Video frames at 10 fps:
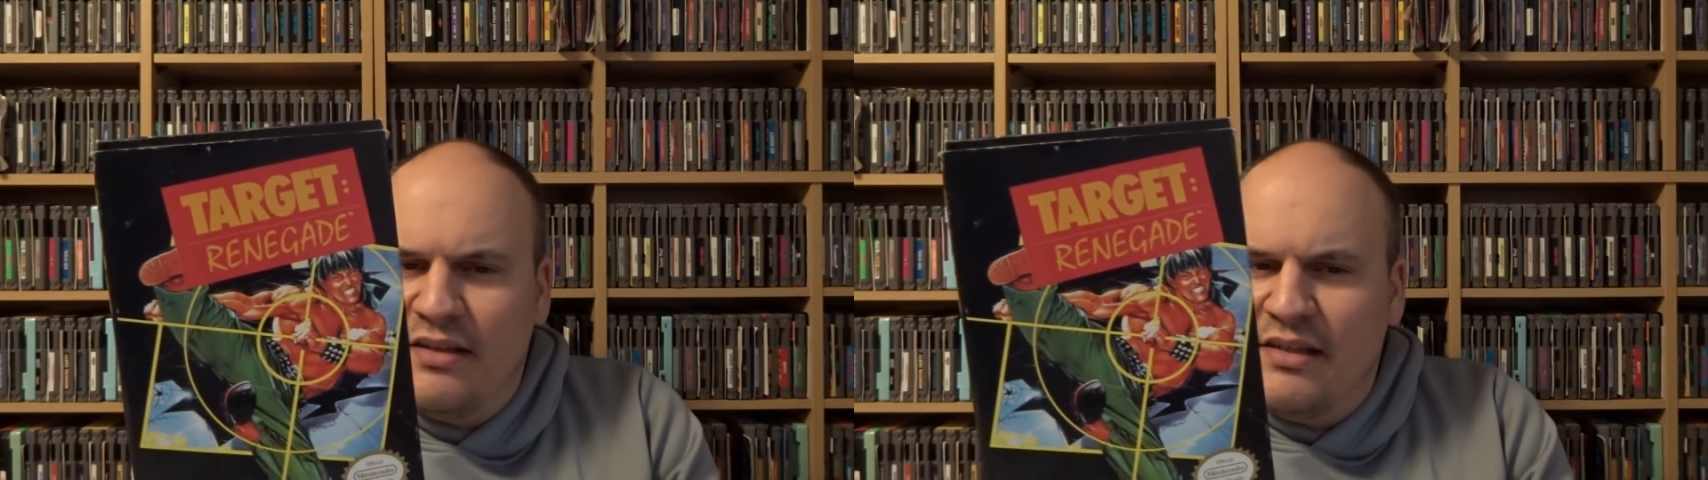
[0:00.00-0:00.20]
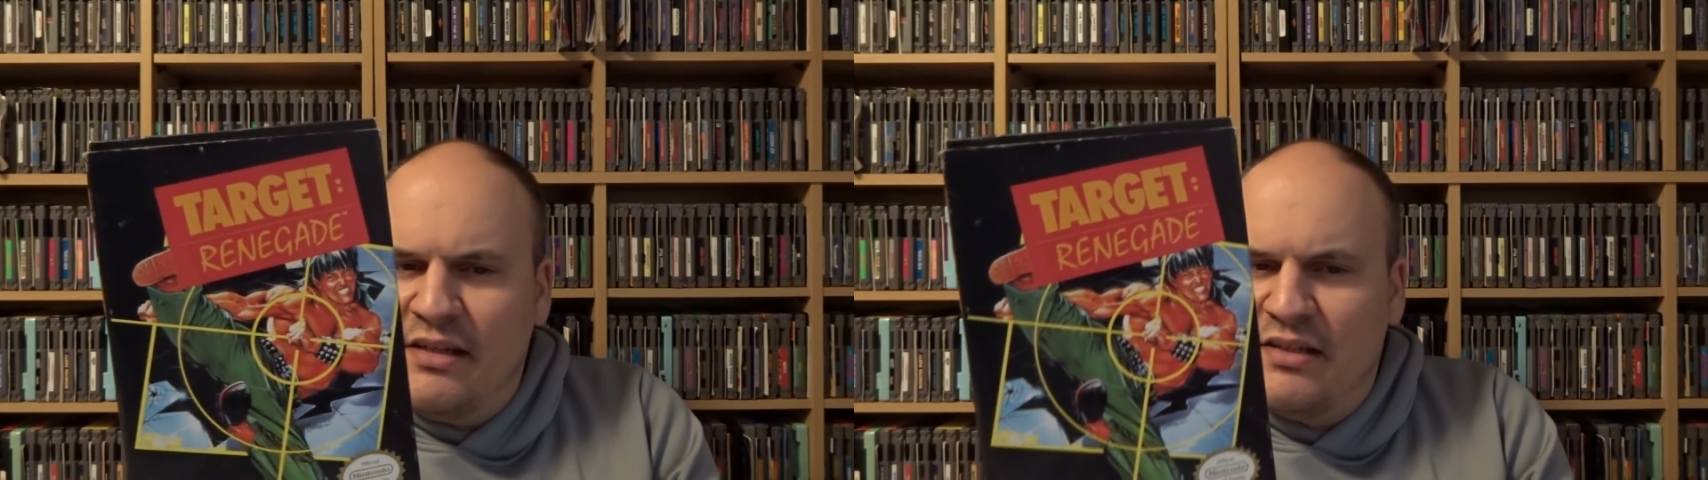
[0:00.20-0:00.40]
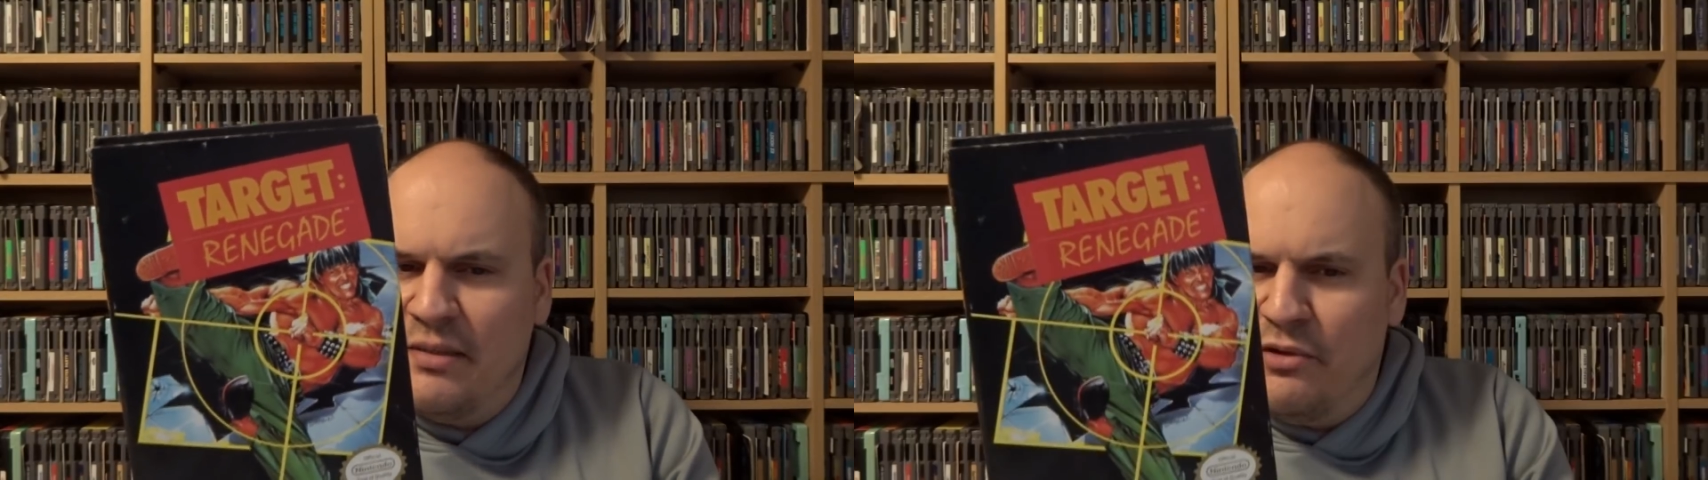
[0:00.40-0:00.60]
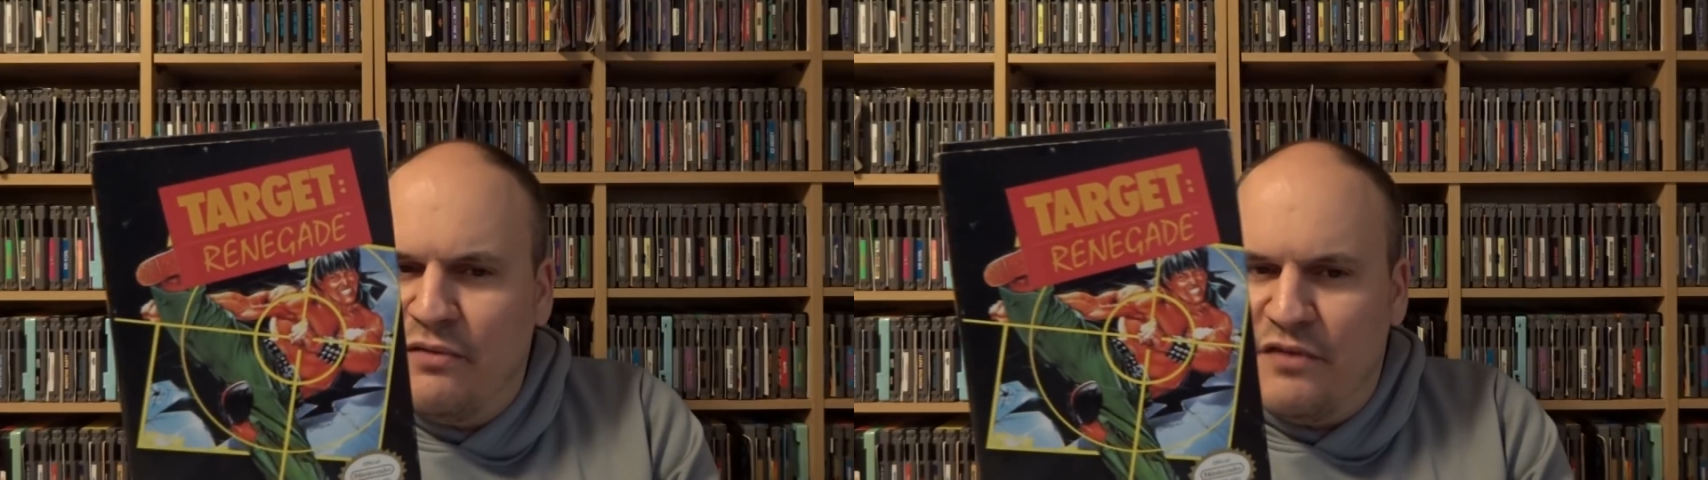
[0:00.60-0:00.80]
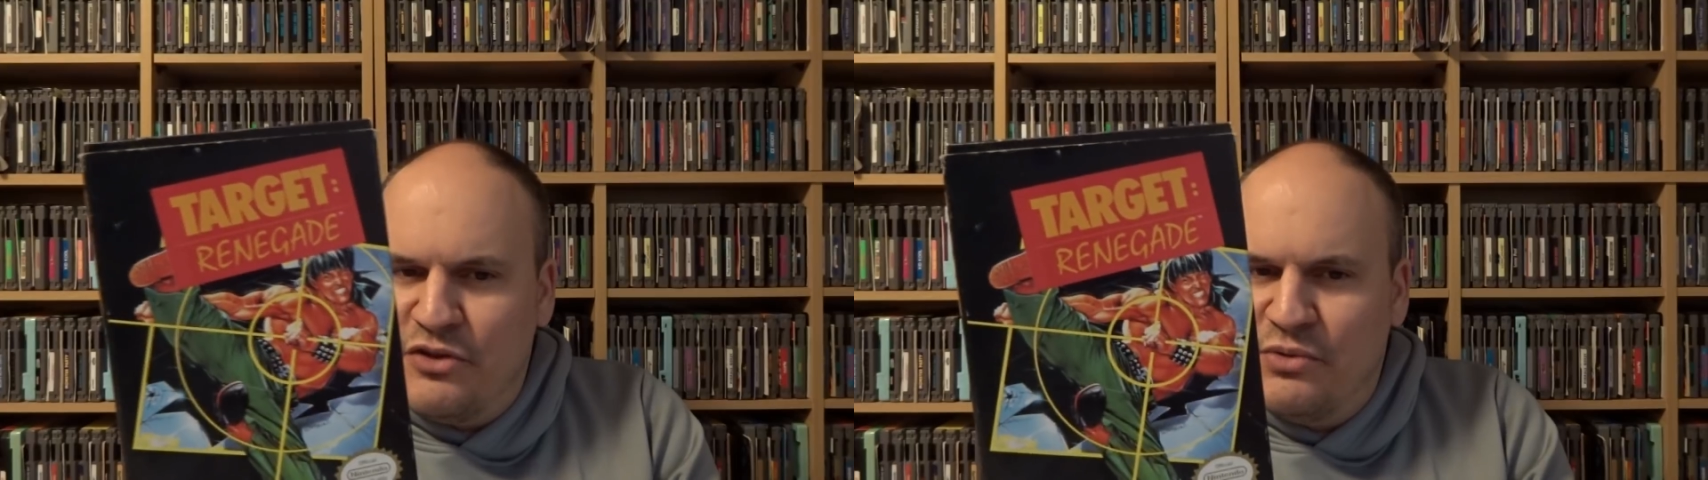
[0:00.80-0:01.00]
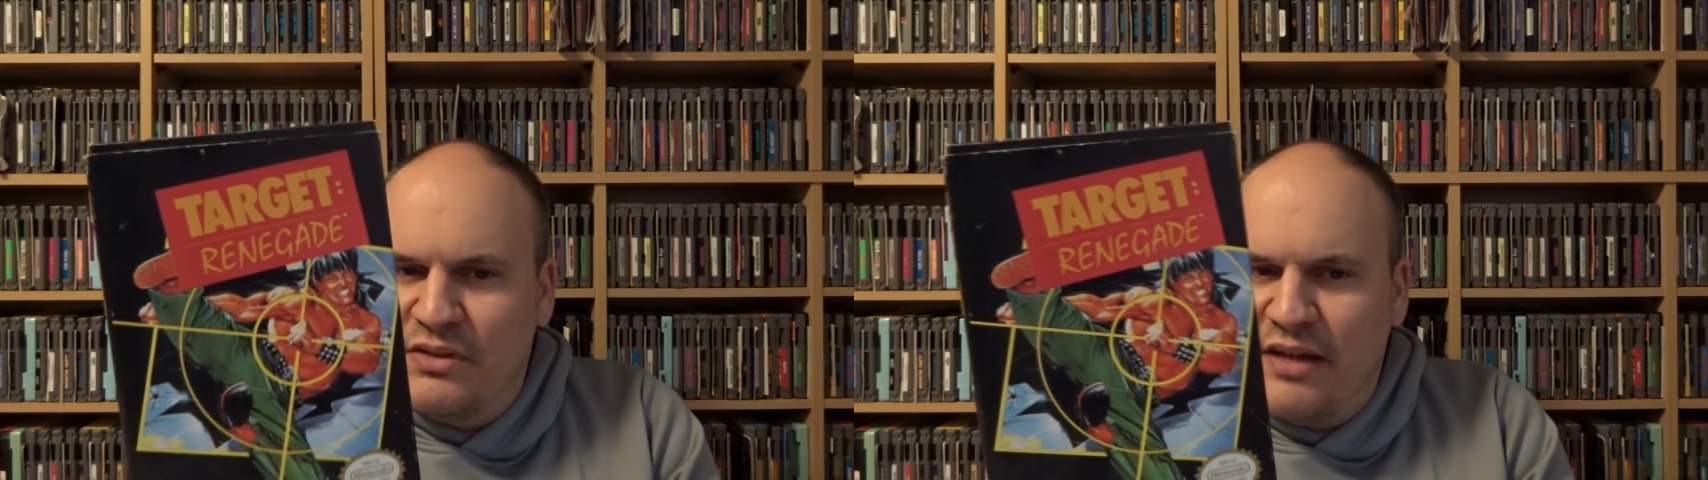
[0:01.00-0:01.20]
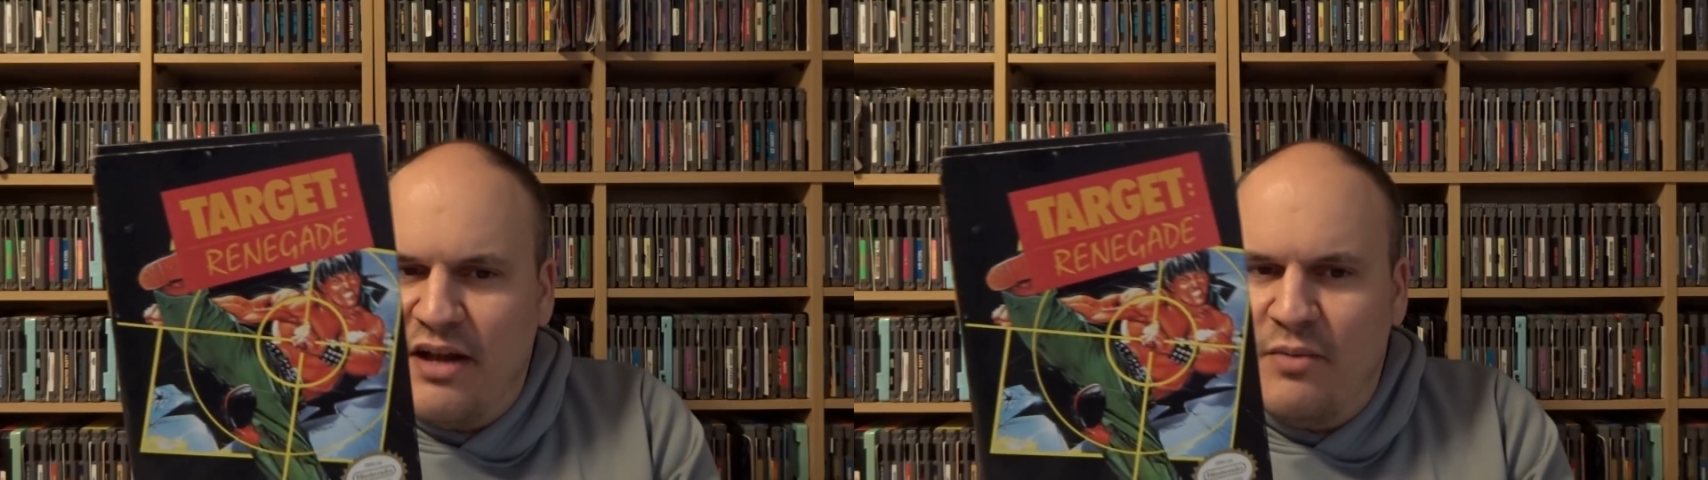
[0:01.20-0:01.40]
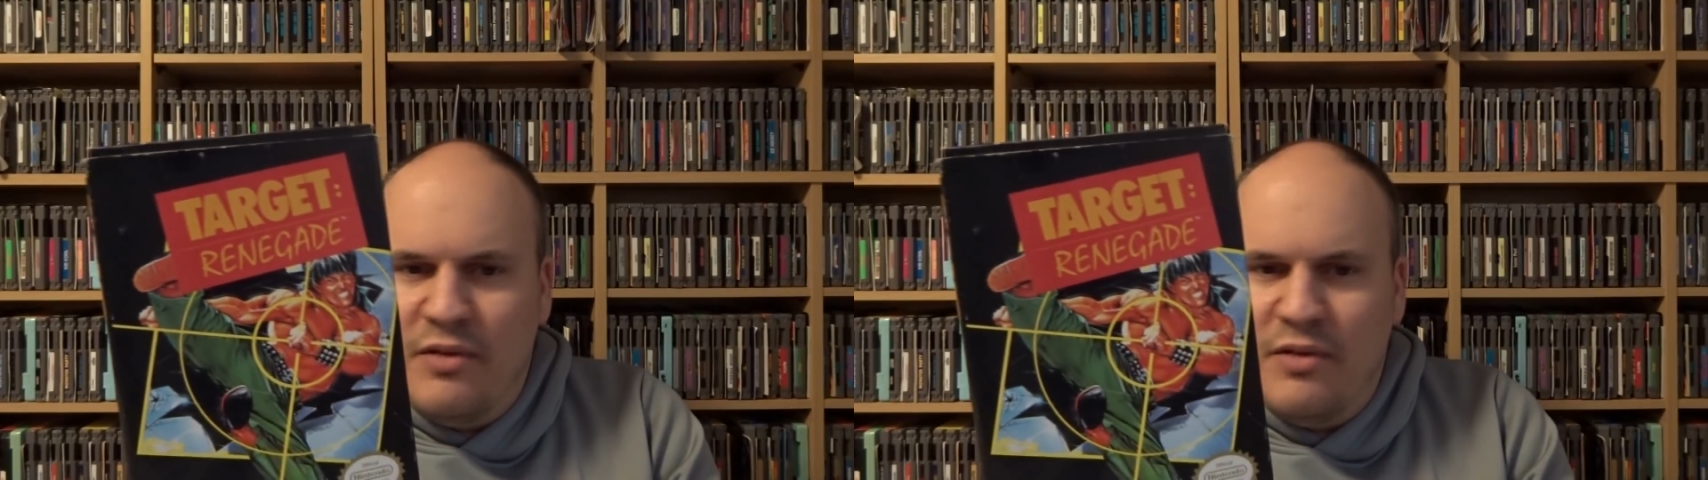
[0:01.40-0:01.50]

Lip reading: similar visual style,